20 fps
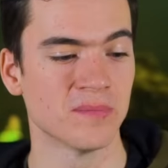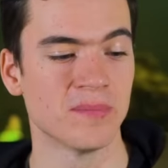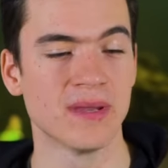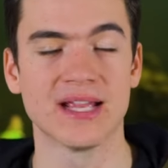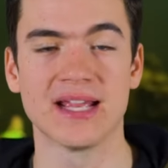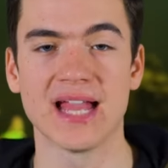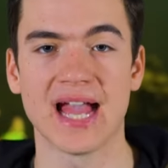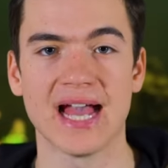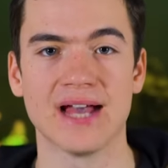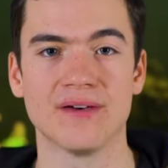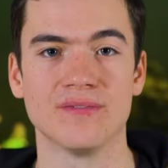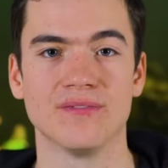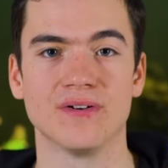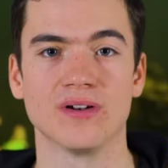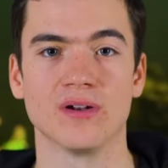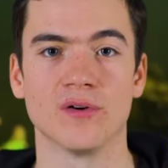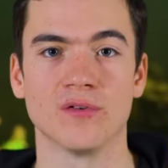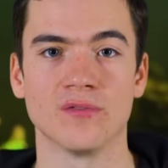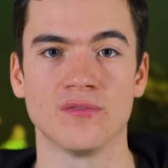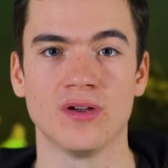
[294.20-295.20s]
a big
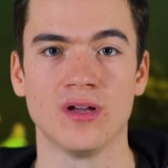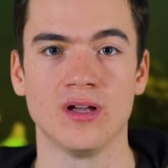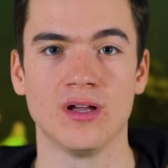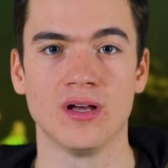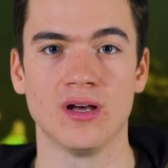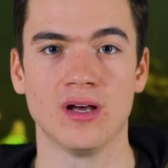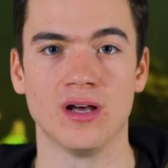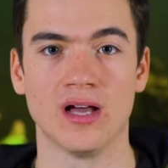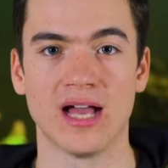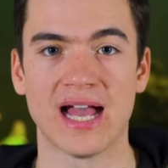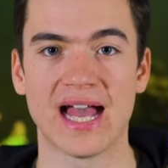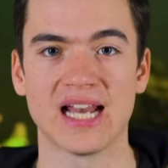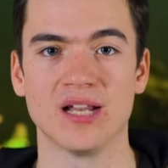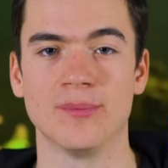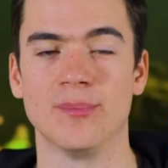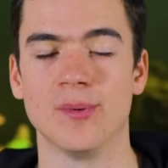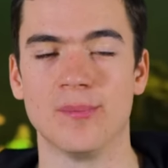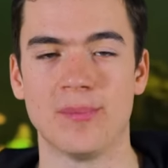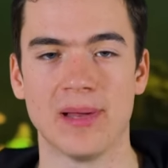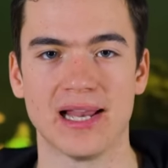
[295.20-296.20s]
handful of
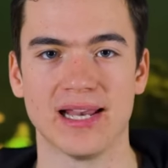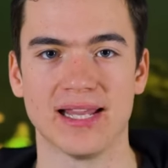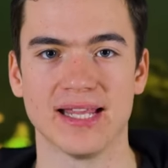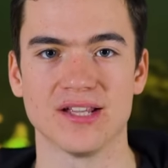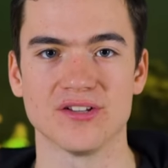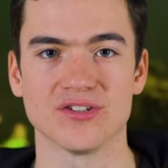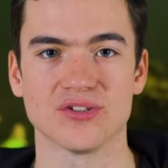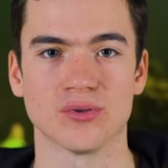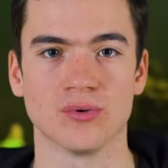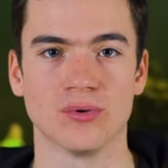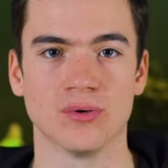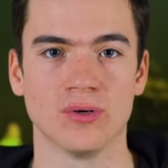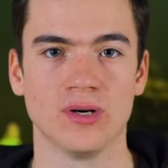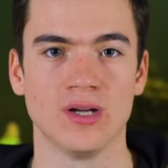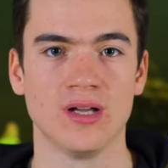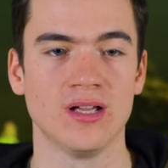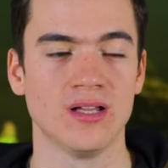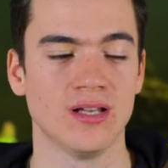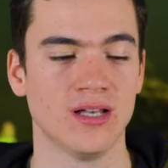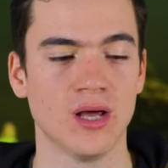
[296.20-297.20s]
halibut pellets or
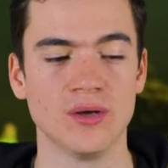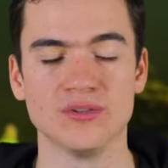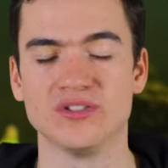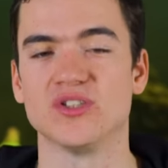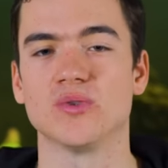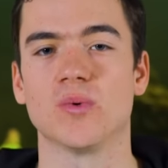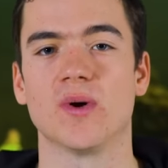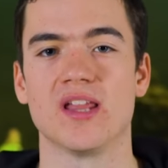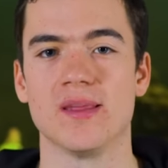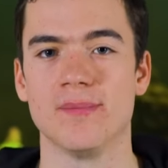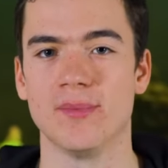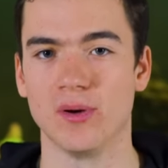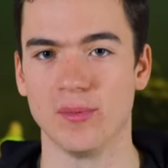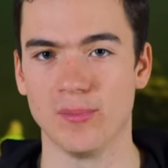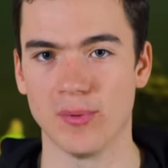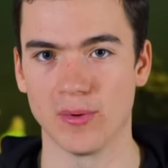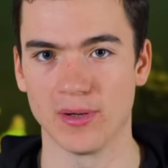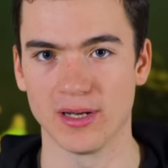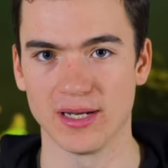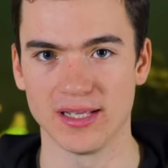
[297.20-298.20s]
loads of
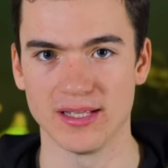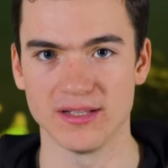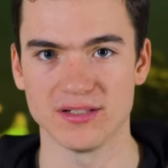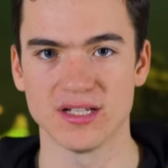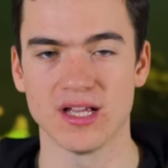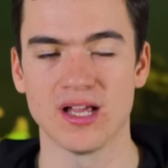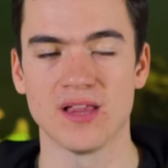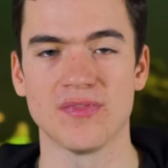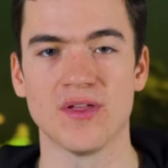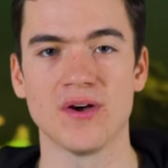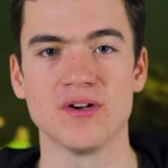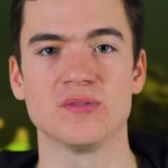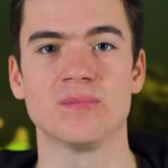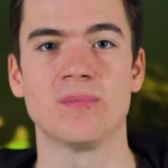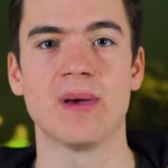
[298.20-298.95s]
20mm boilies, those